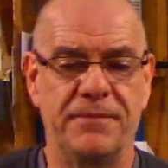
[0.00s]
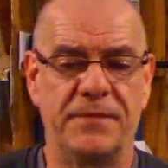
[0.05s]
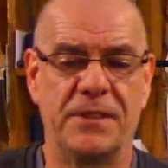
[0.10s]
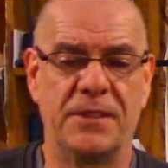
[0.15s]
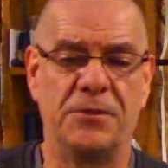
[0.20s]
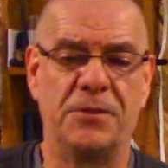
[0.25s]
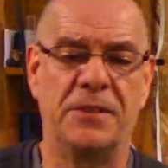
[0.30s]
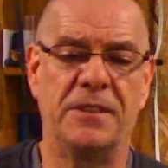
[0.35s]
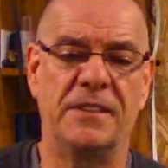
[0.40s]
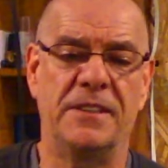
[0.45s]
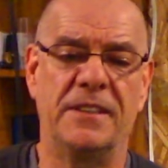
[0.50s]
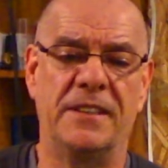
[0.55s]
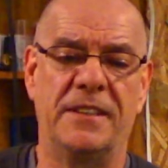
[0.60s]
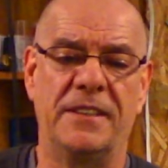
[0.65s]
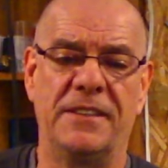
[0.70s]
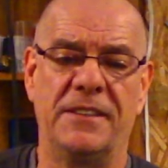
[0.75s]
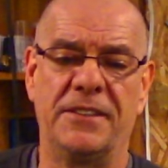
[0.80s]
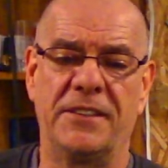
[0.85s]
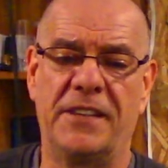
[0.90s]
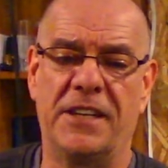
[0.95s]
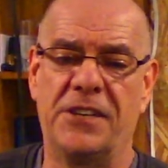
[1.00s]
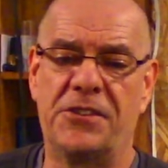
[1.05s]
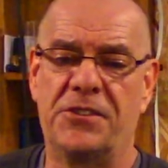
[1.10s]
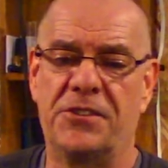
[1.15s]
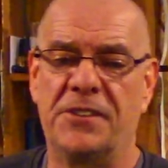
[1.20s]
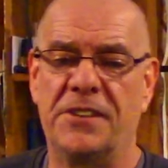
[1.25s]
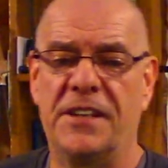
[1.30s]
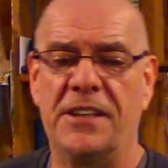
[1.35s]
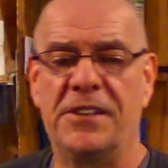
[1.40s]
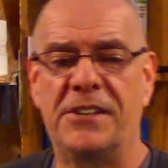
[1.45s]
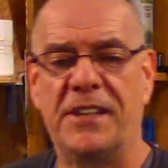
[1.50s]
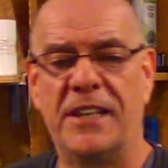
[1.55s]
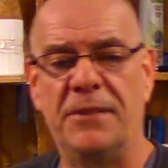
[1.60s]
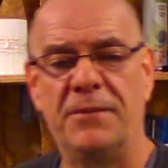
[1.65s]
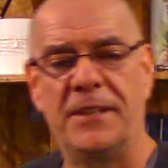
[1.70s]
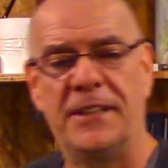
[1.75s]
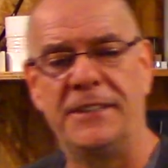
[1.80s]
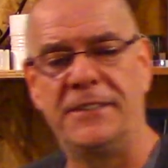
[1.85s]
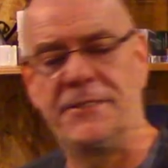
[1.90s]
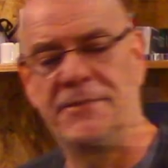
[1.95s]
We'll catch you another time,
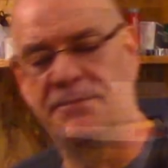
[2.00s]
guys.